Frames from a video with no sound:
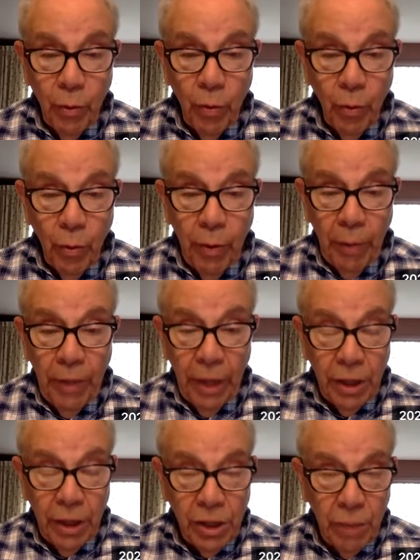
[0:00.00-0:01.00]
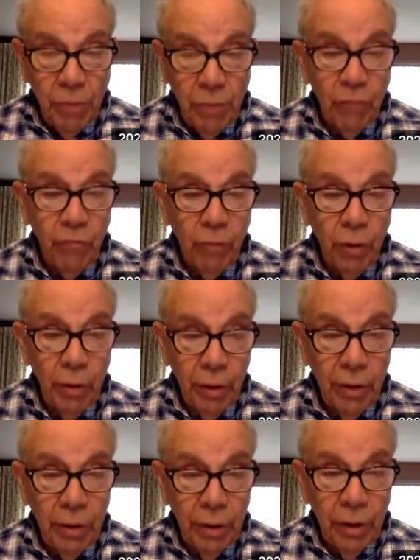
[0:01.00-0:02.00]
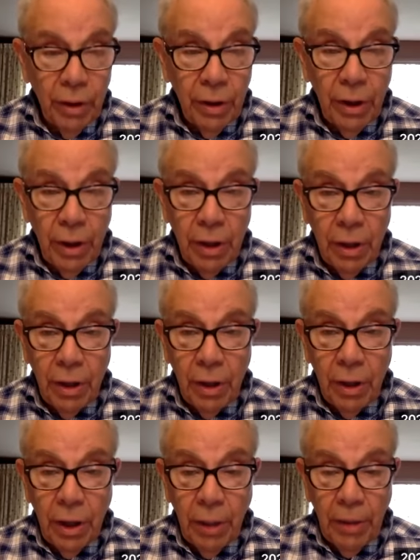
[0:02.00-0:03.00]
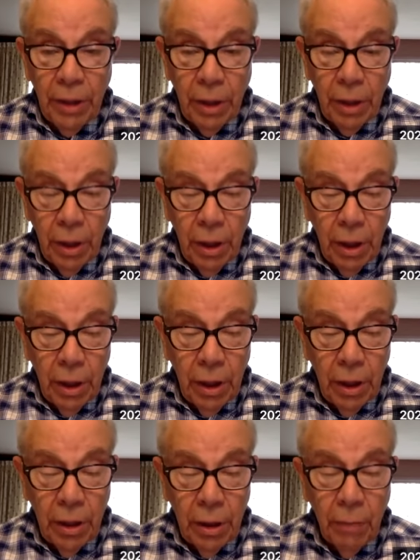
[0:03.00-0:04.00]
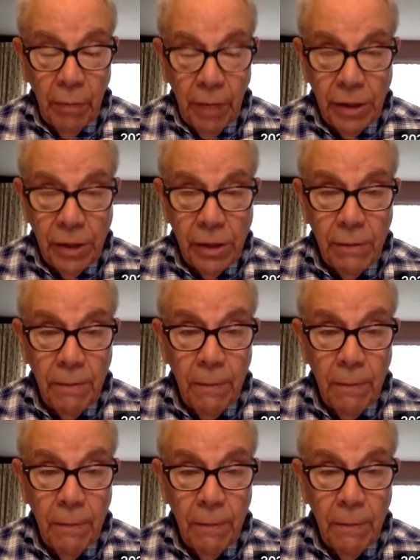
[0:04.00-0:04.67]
make it a subject for the coming months.